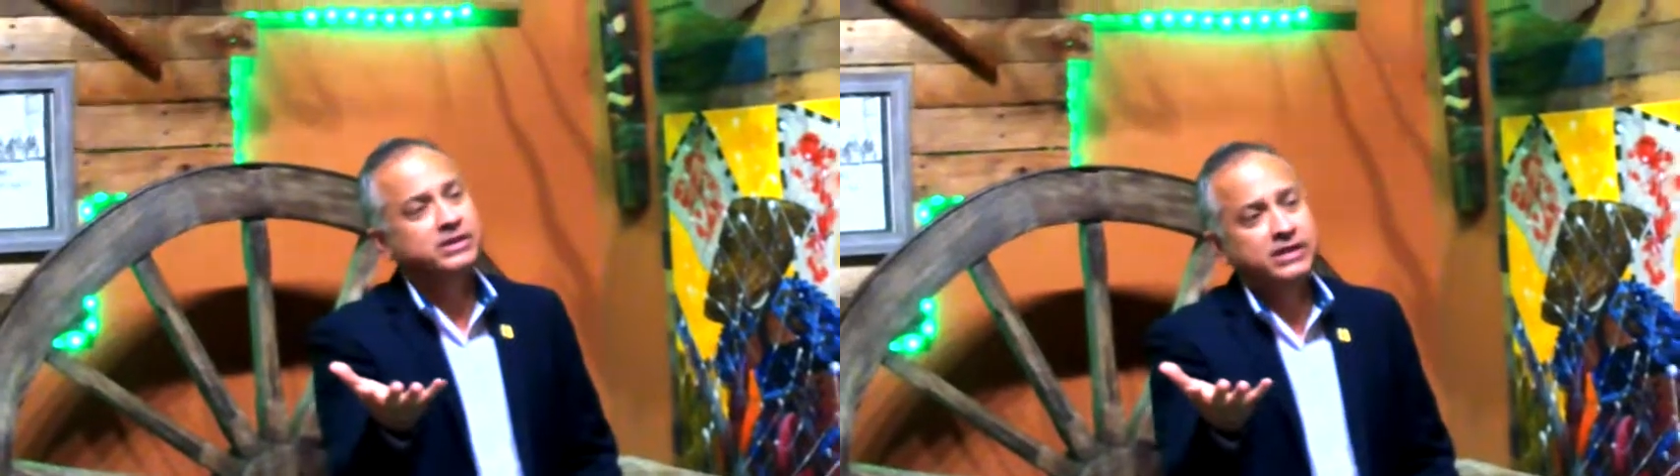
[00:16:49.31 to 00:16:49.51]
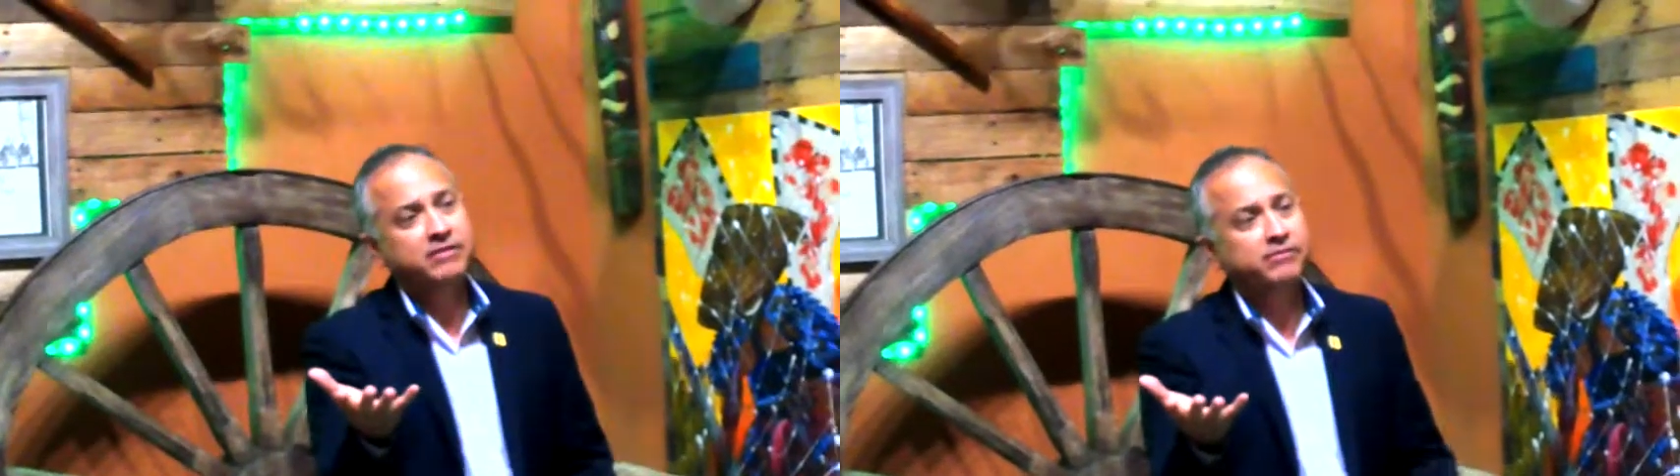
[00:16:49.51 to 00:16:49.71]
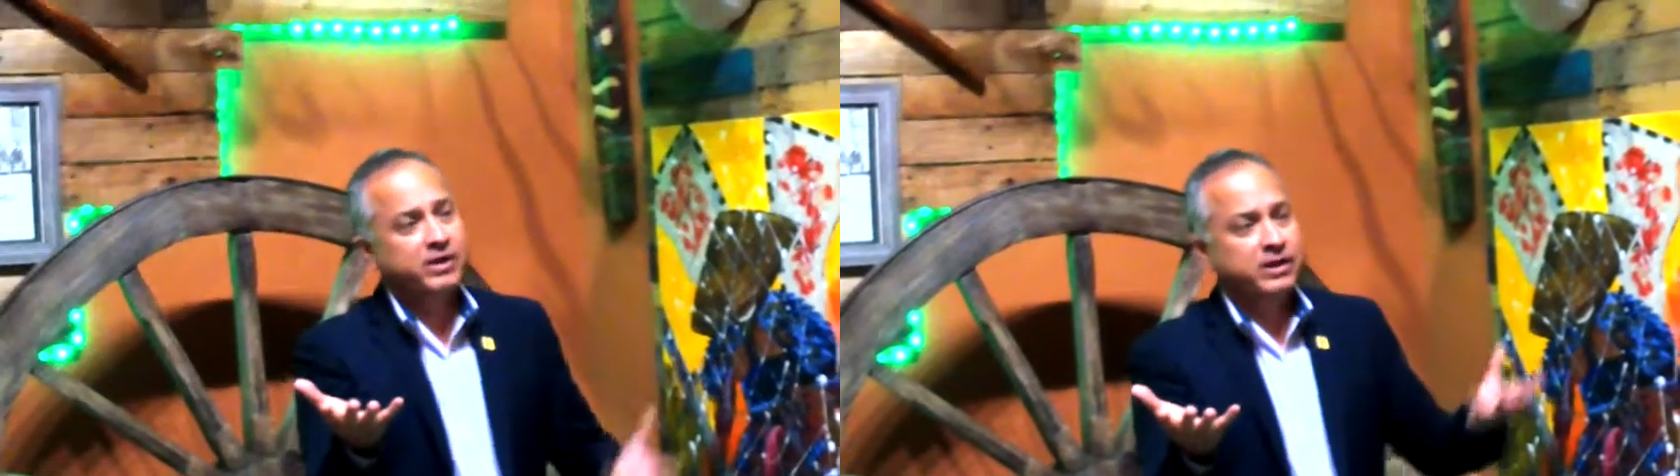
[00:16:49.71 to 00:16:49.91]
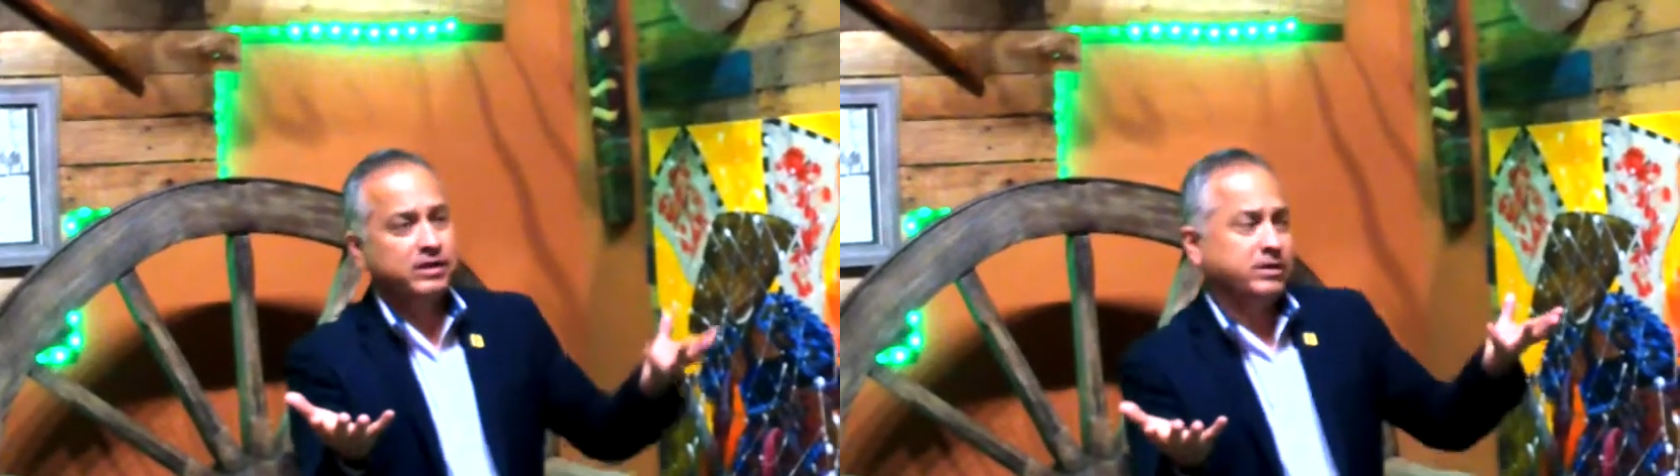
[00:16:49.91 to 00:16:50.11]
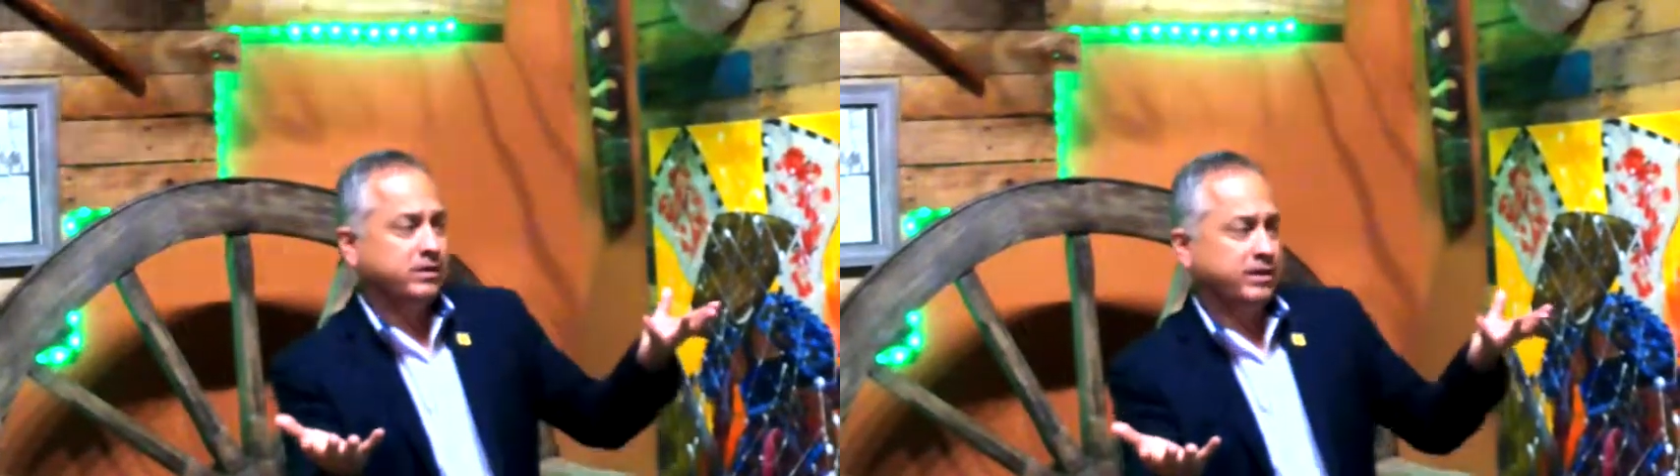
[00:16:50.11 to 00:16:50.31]
see if we
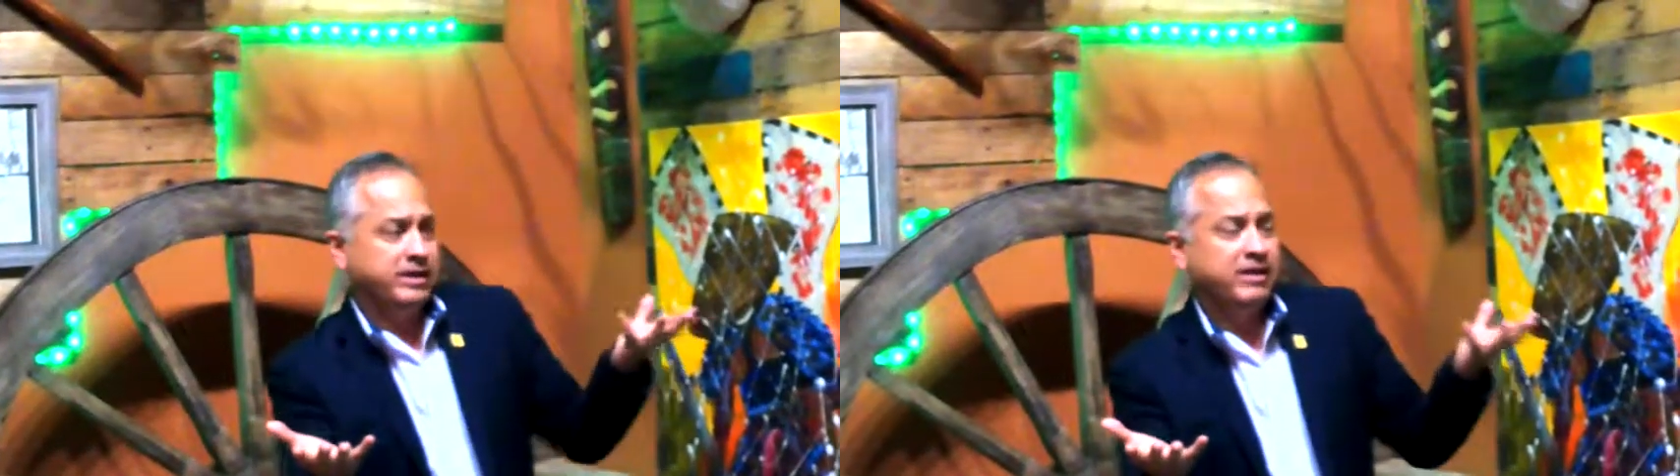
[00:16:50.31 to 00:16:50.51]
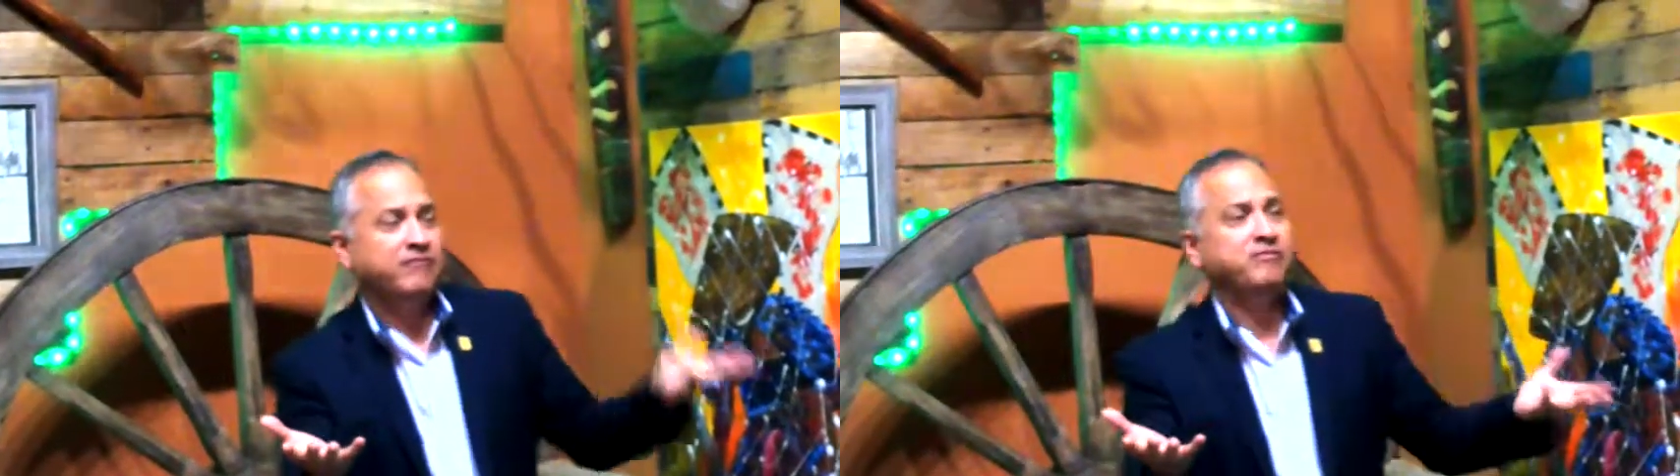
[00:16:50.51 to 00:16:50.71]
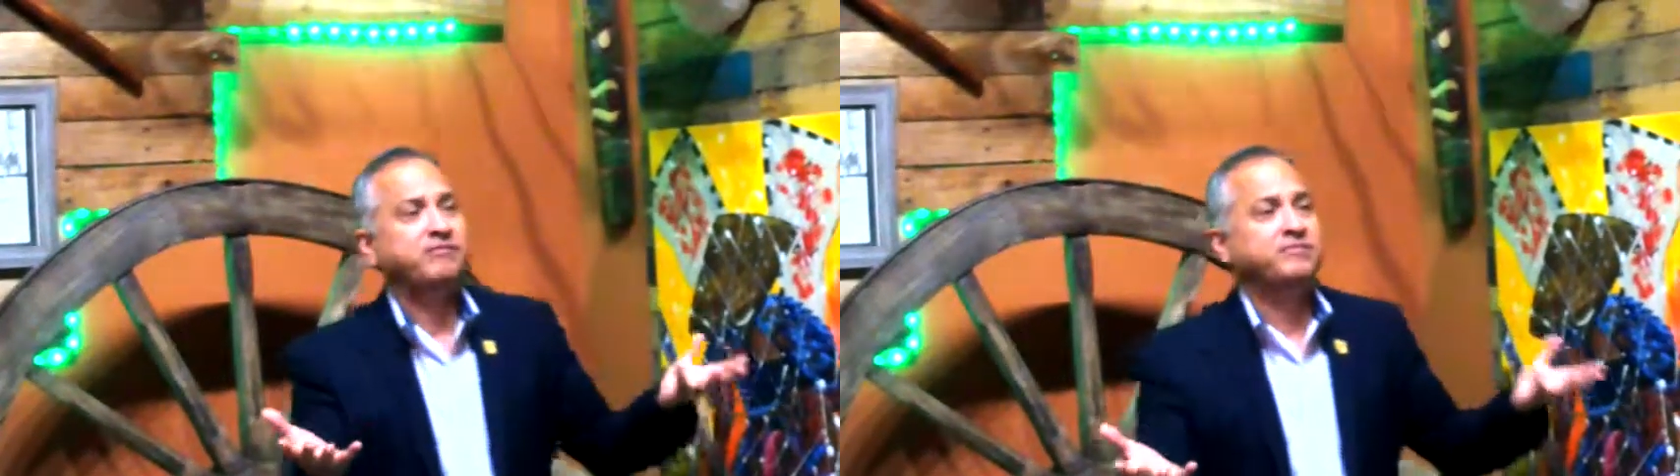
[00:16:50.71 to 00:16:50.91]
can give